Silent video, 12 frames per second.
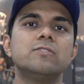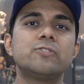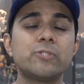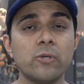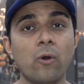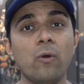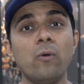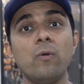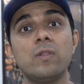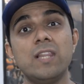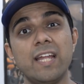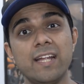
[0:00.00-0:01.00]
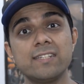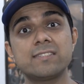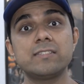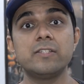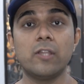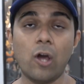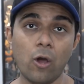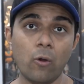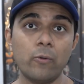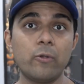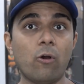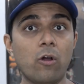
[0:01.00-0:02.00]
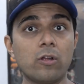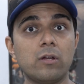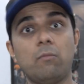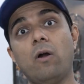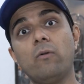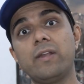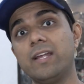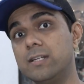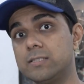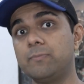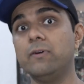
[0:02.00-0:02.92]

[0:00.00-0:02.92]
So let's now talk about its